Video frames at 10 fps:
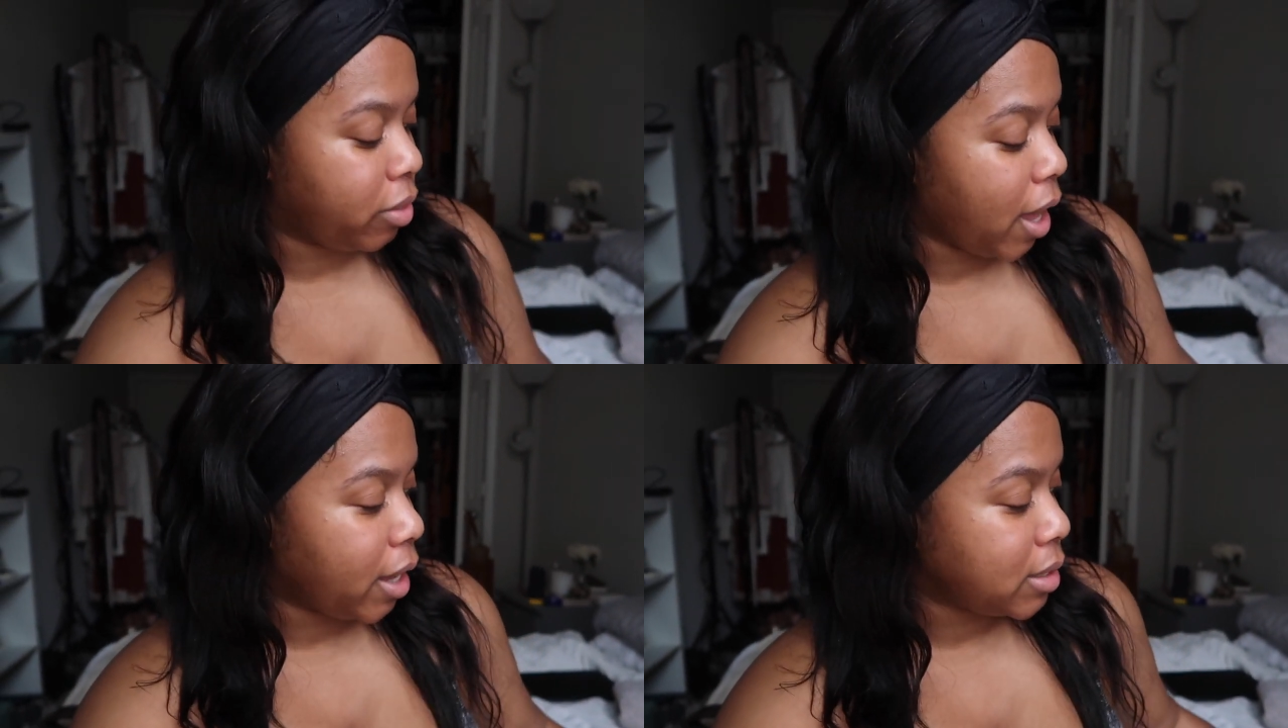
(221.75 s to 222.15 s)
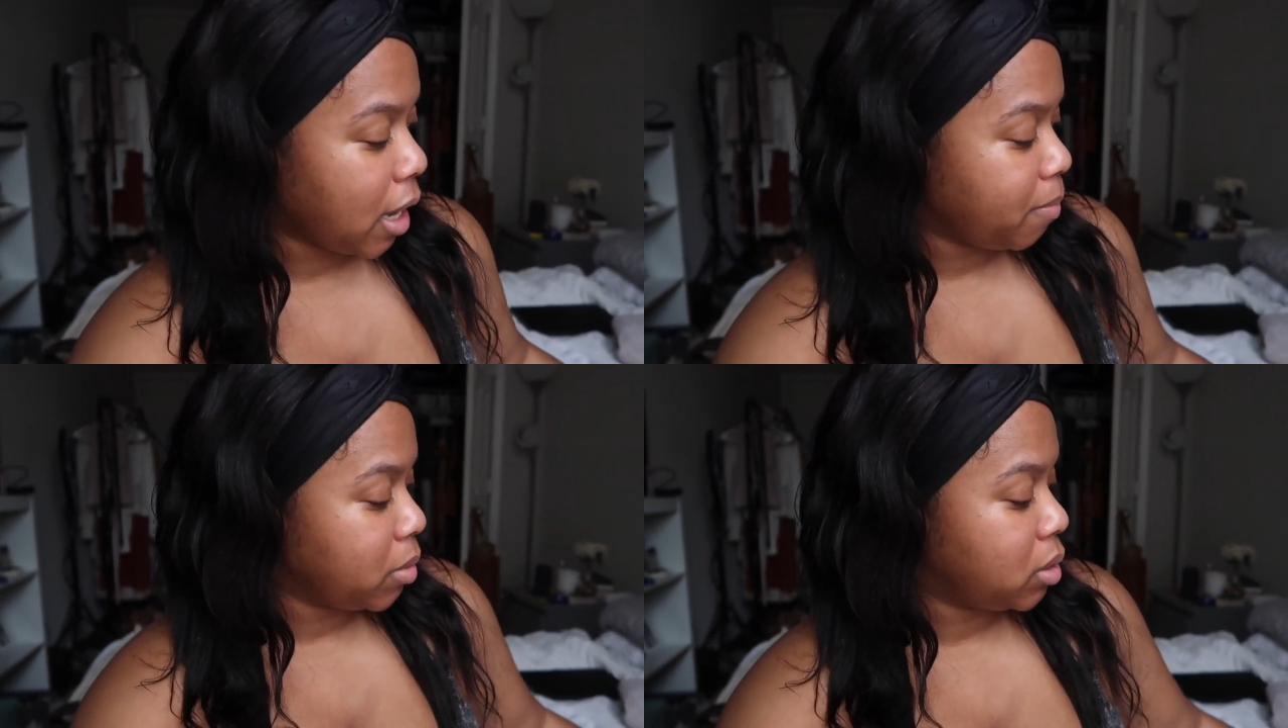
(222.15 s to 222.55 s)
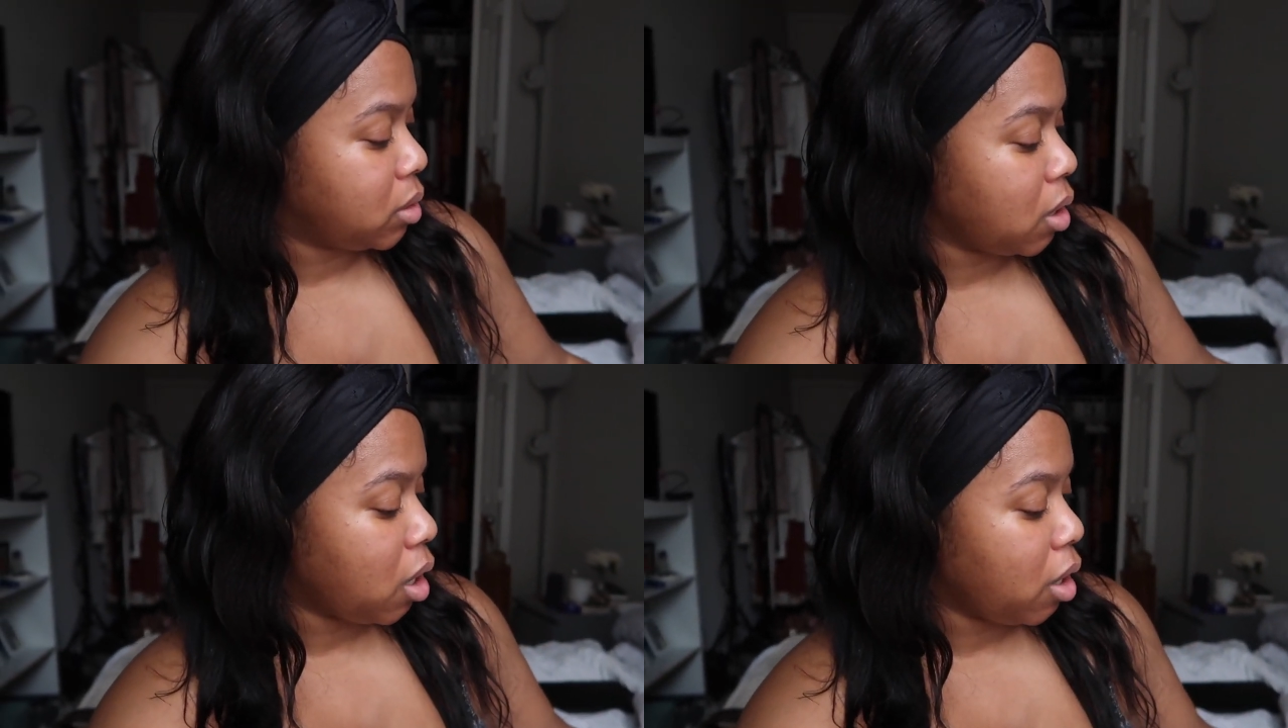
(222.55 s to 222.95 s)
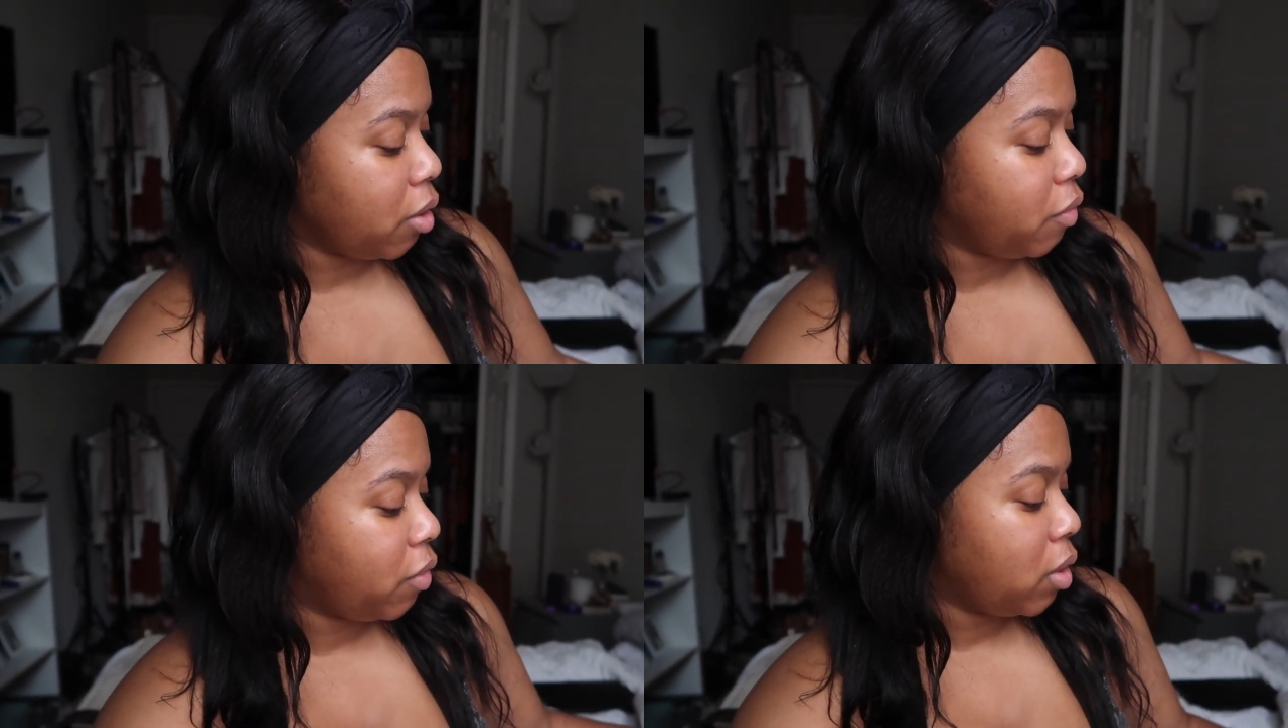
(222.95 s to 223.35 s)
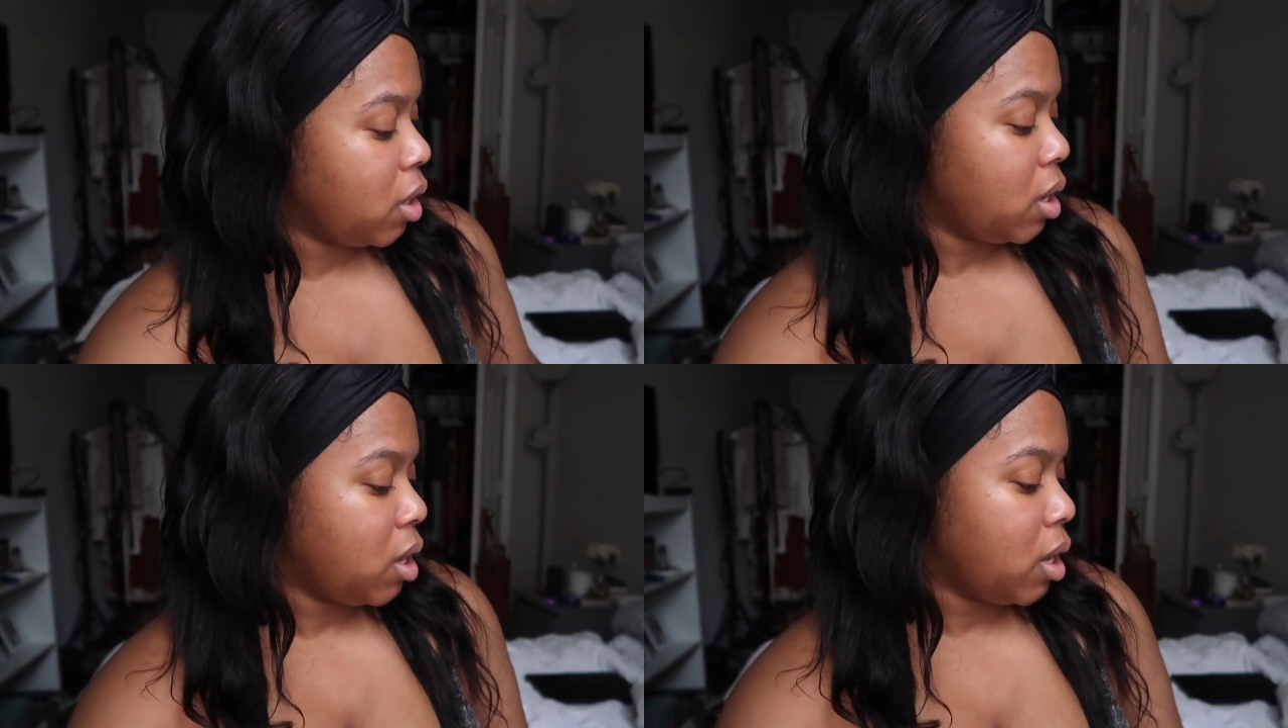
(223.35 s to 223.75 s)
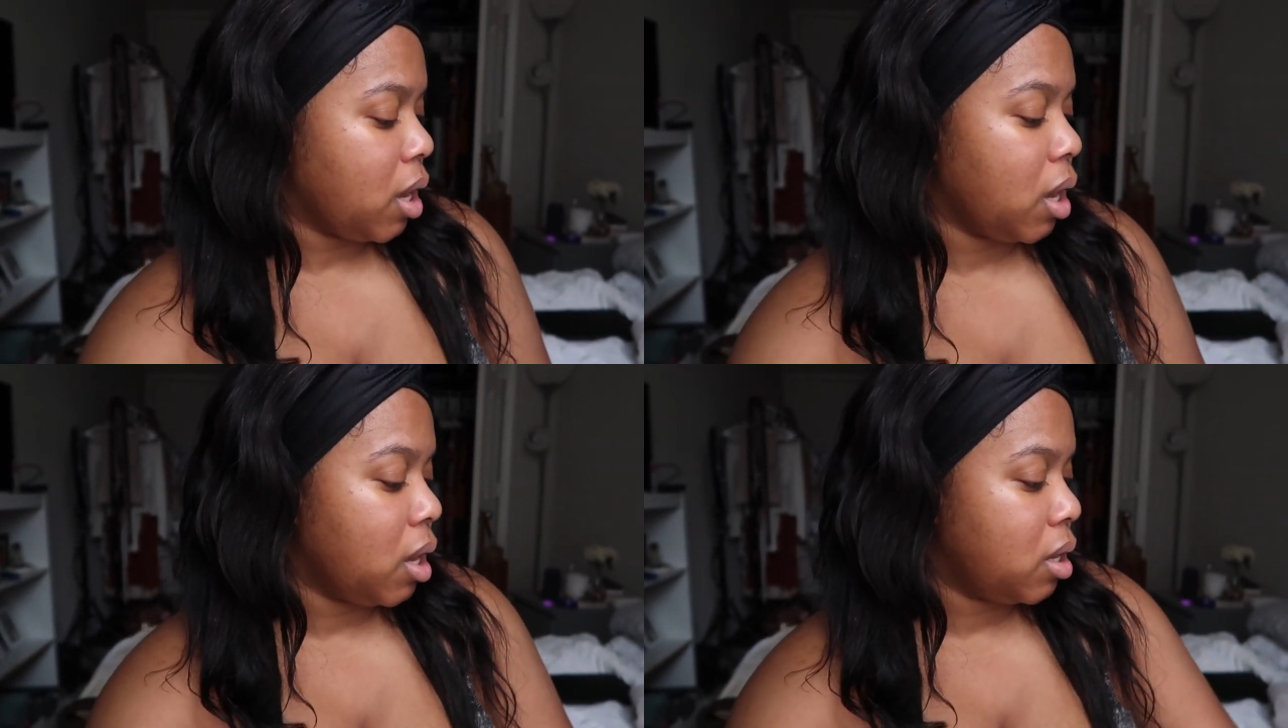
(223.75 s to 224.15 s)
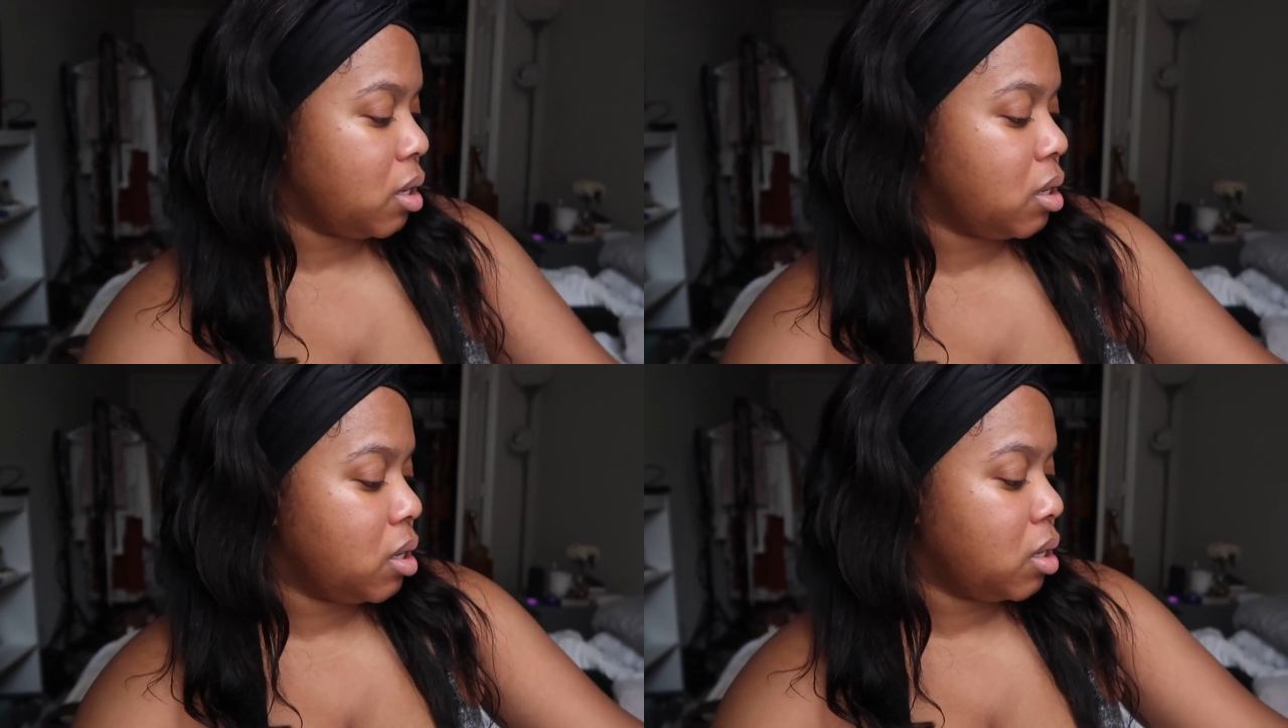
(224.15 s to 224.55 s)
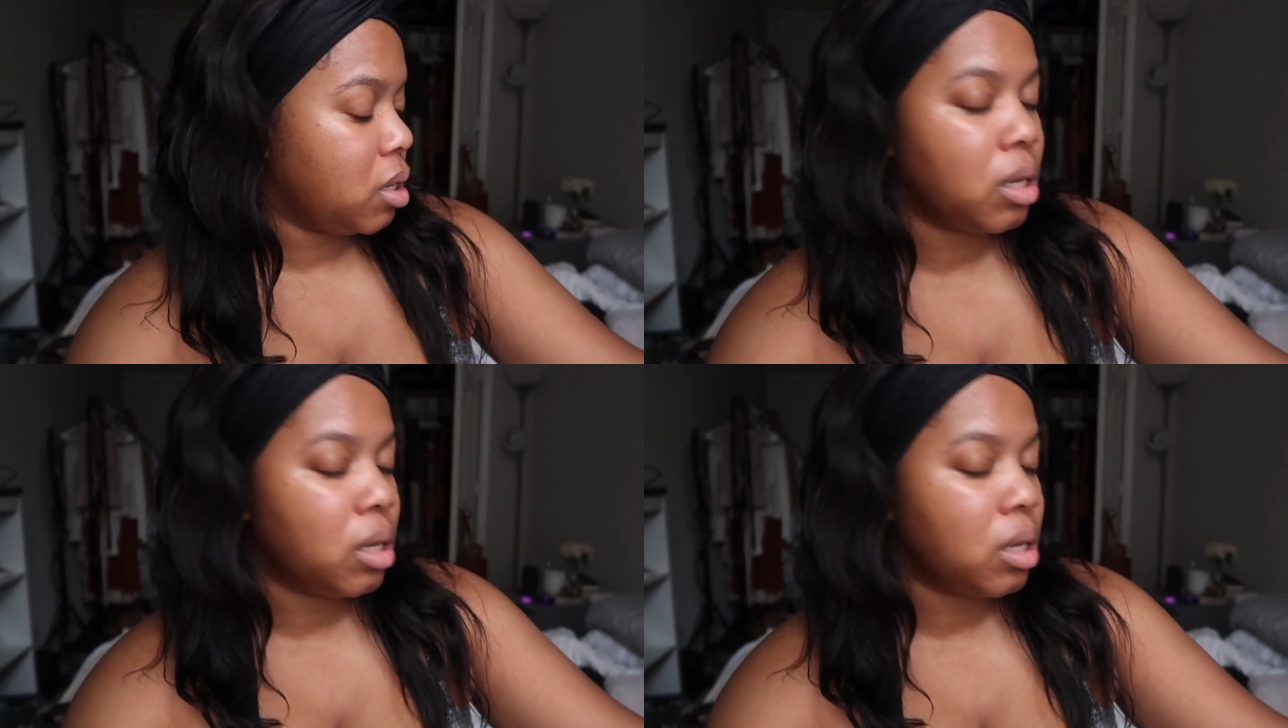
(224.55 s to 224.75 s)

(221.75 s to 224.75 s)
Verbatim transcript: that type of stuff. And